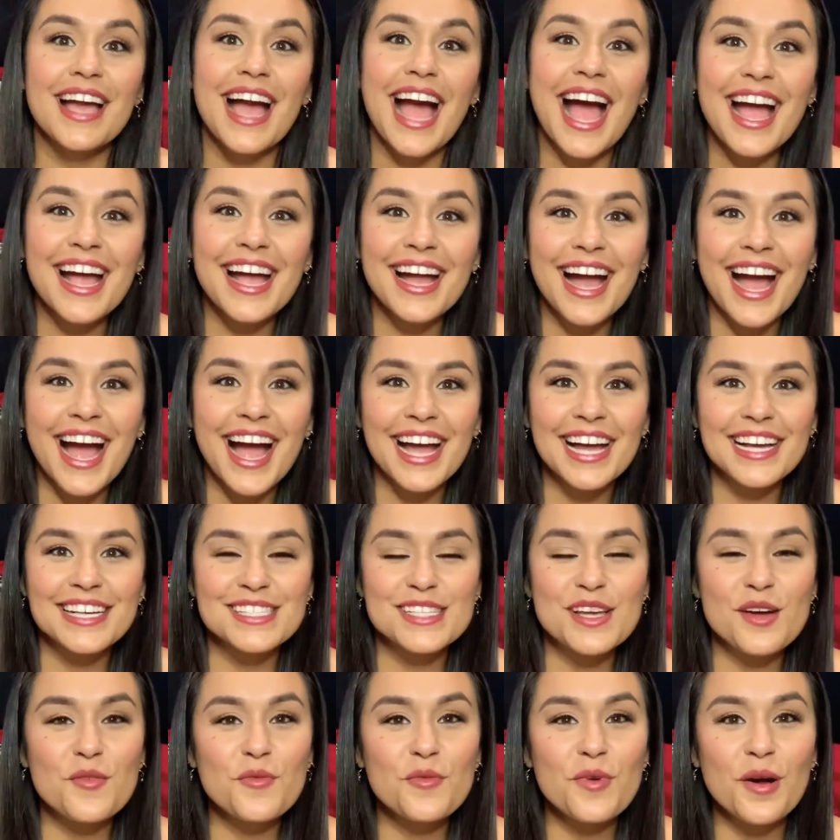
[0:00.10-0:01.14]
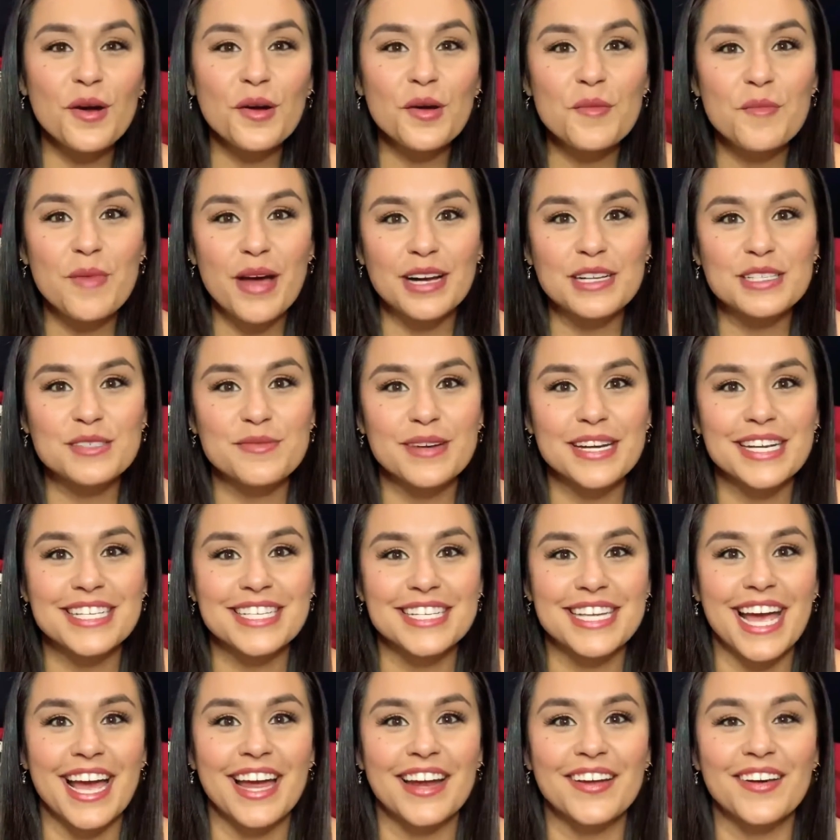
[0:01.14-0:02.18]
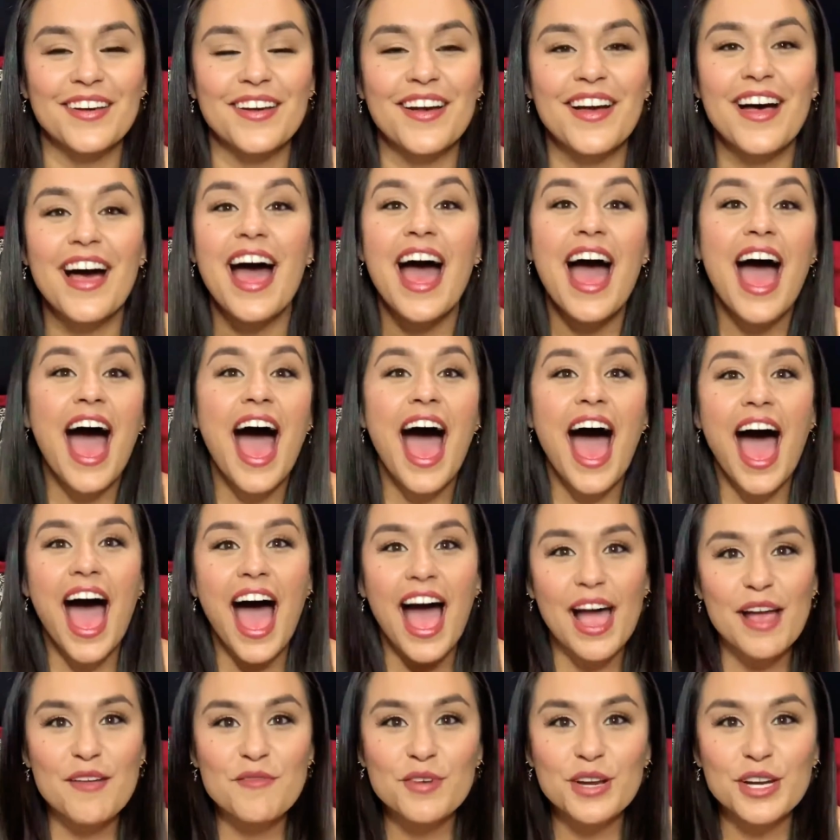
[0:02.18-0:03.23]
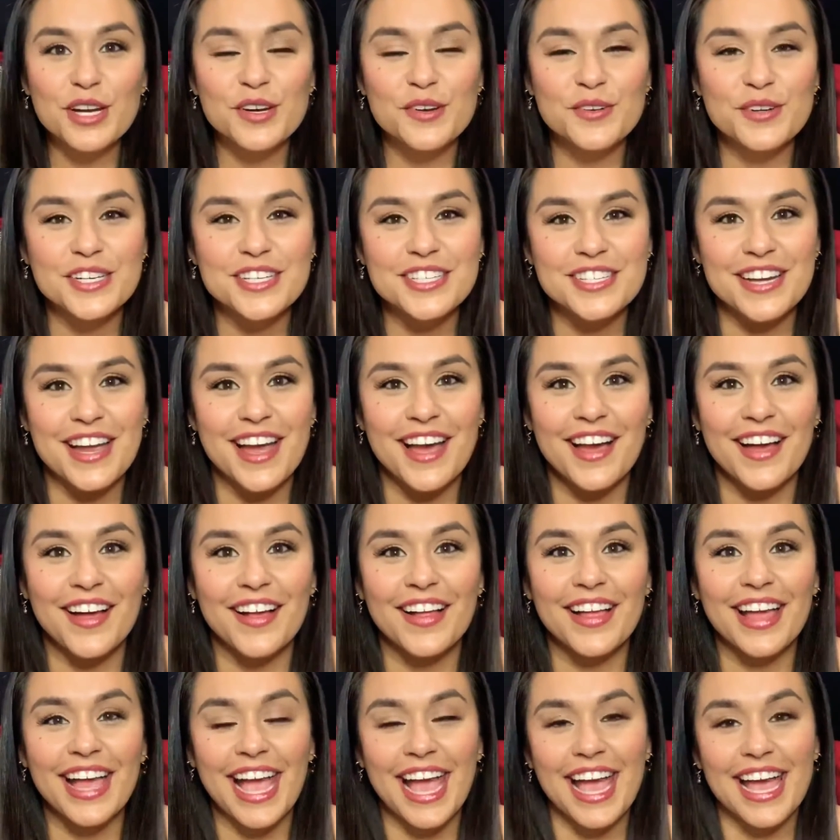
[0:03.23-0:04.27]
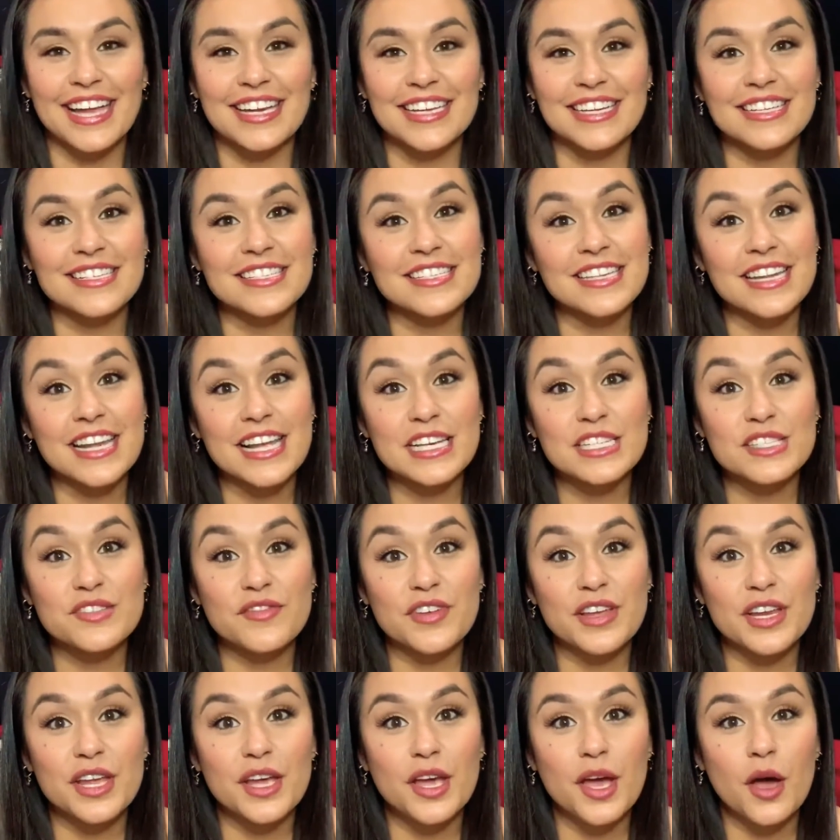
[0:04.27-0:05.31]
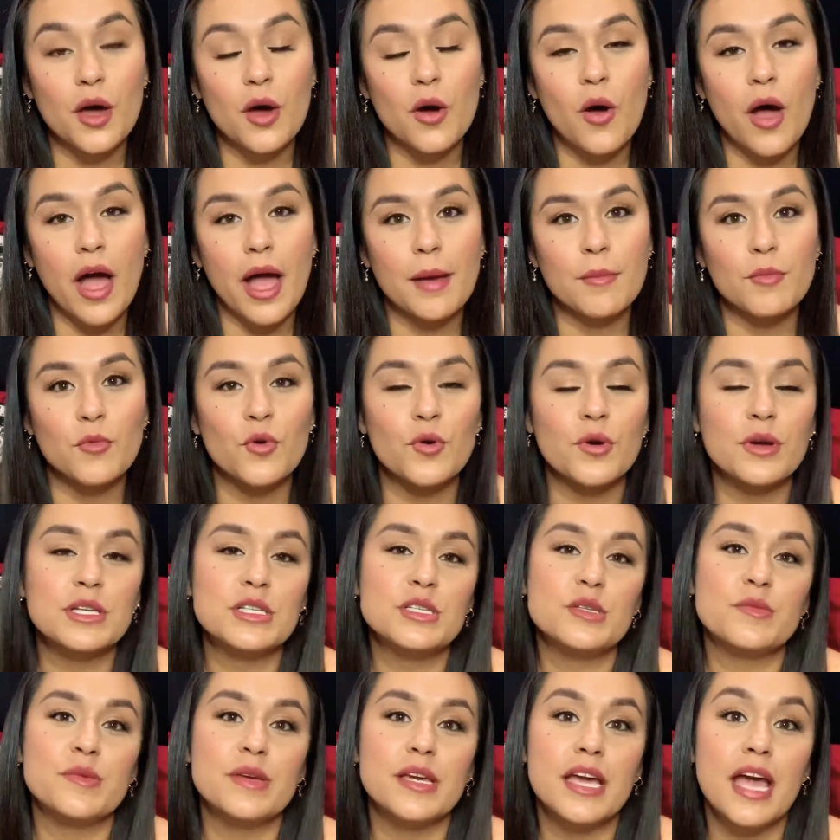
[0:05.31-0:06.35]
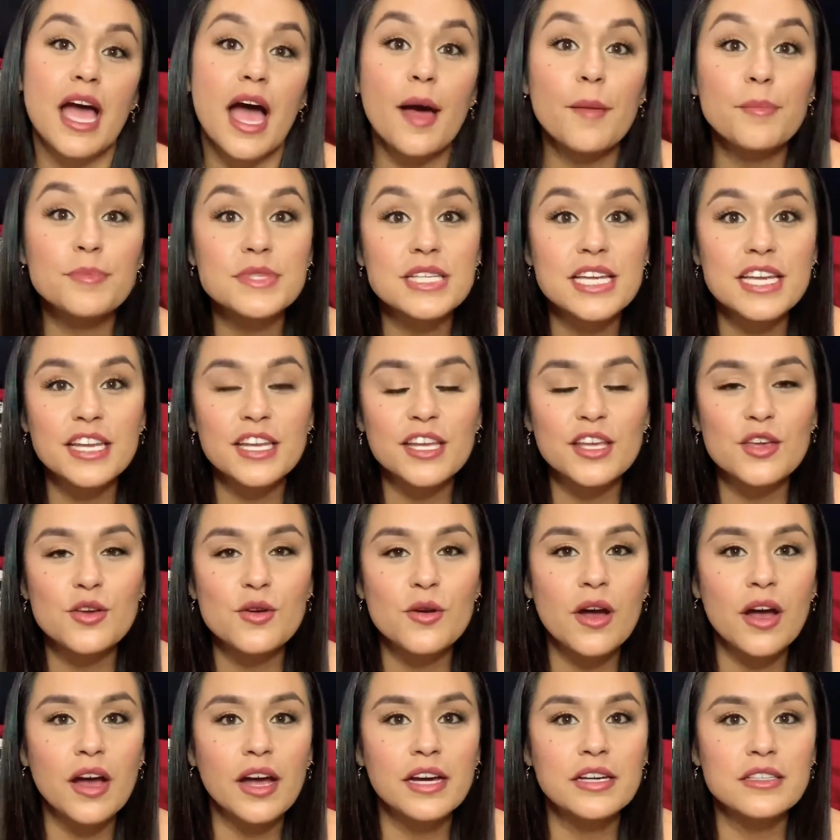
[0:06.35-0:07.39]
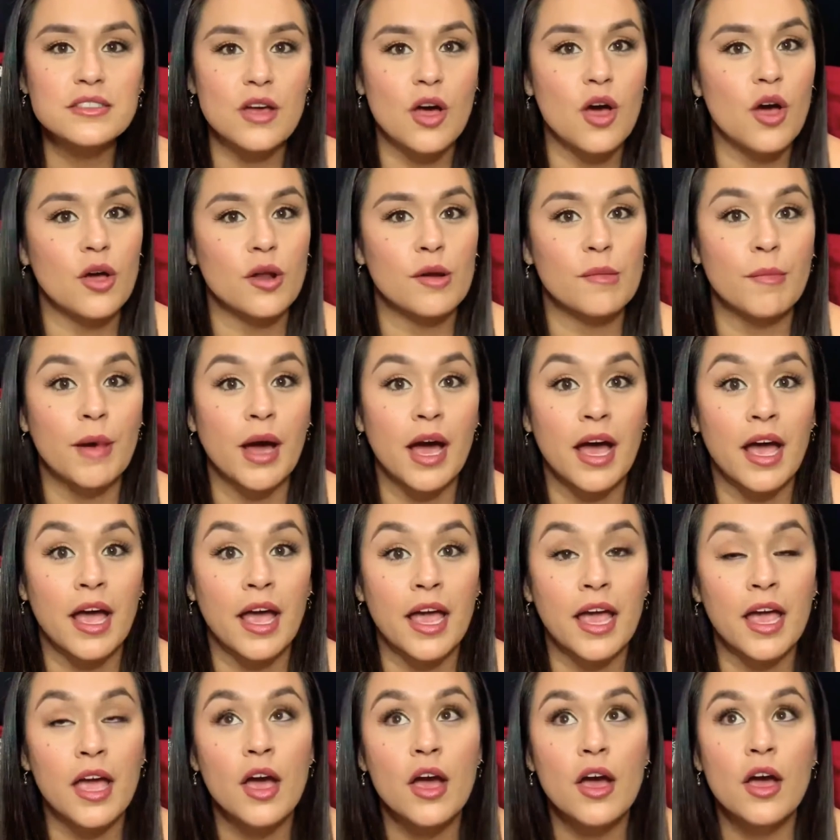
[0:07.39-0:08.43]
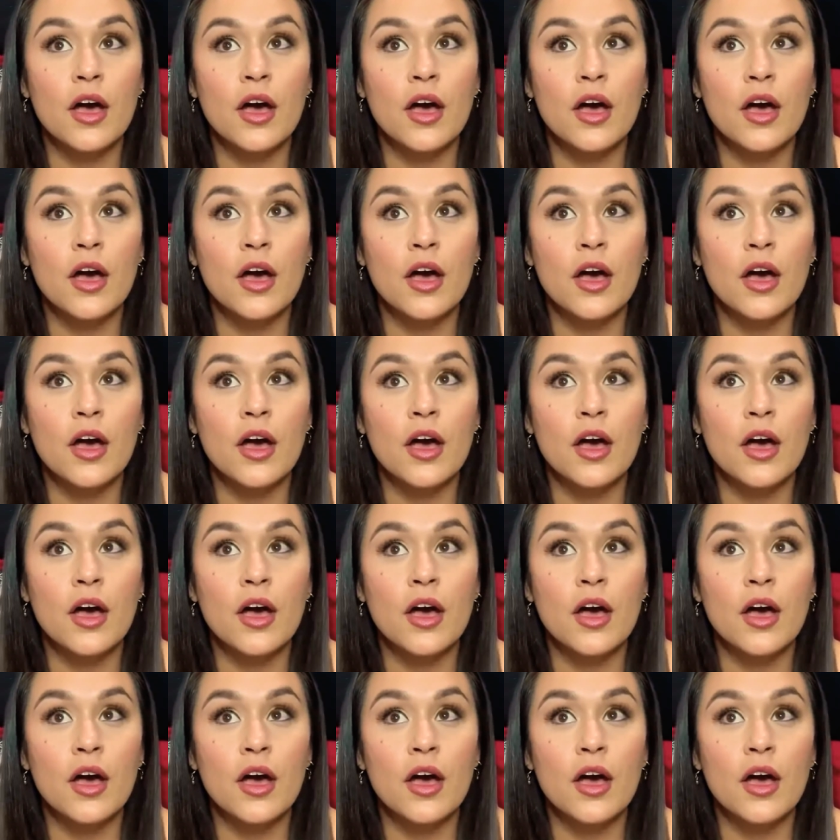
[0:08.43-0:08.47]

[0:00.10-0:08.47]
Hi guys, welcome back to my channel. I'm Rinarachelle, and in today's video, I'm going to be updating you guys on my